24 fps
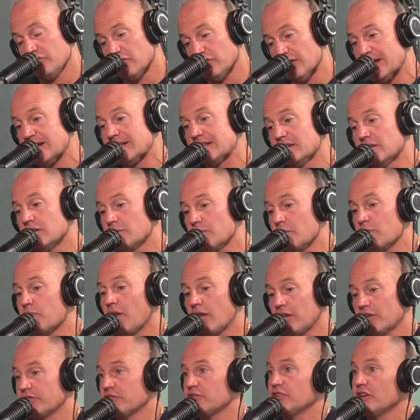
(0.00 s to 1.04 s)
likely going to be
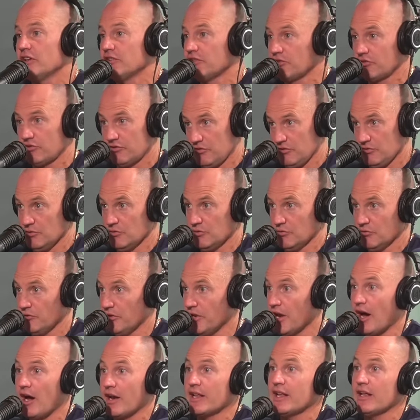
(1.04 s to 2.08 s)
policy changes to
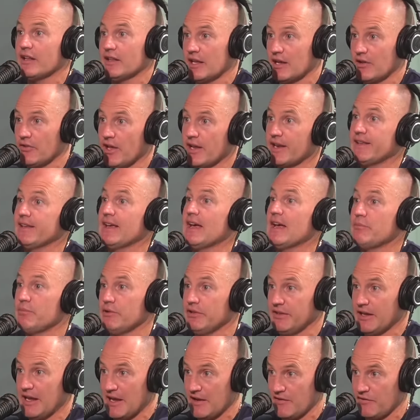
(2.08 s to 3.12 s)
not allow that to
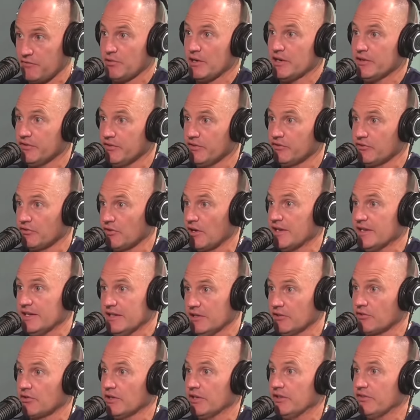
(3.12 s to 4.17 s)
happen, to have prices try to
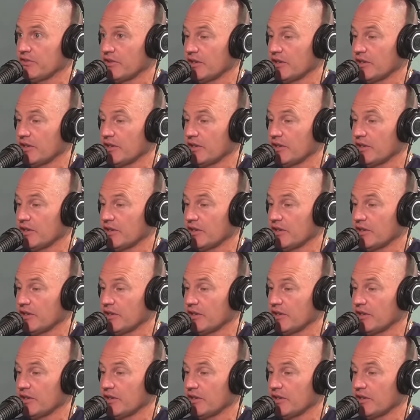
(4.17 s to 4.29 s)
increase,